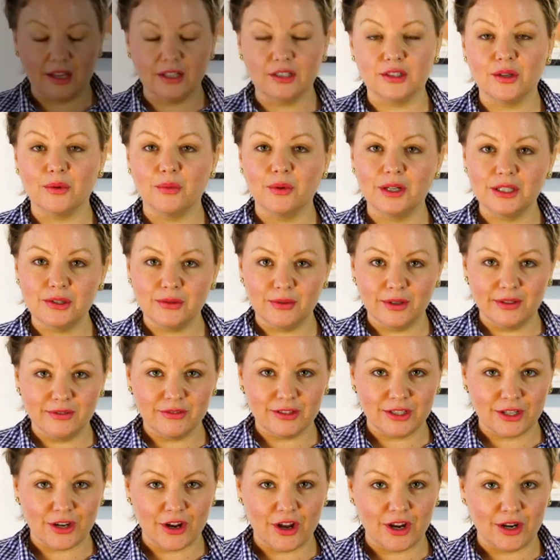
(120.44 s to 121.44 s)
So once we've
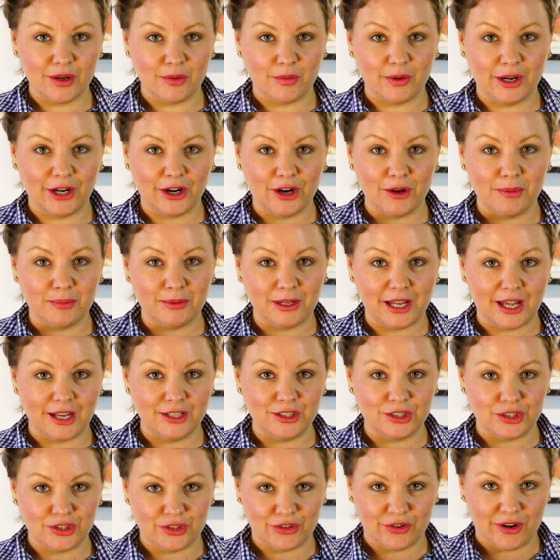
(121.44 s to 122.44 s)
stirred it, we're going to
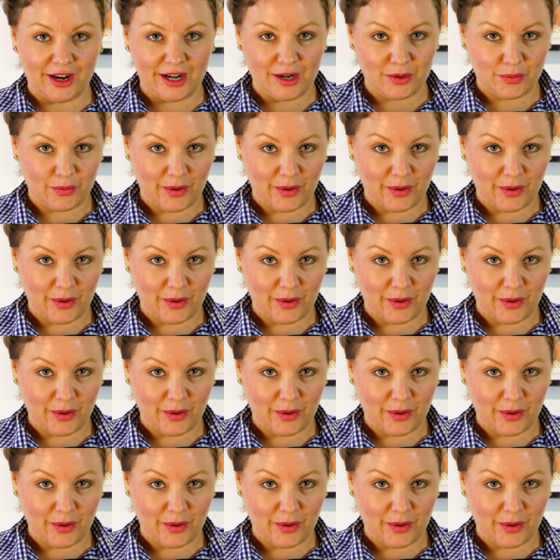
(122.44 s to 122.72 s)
plunge straight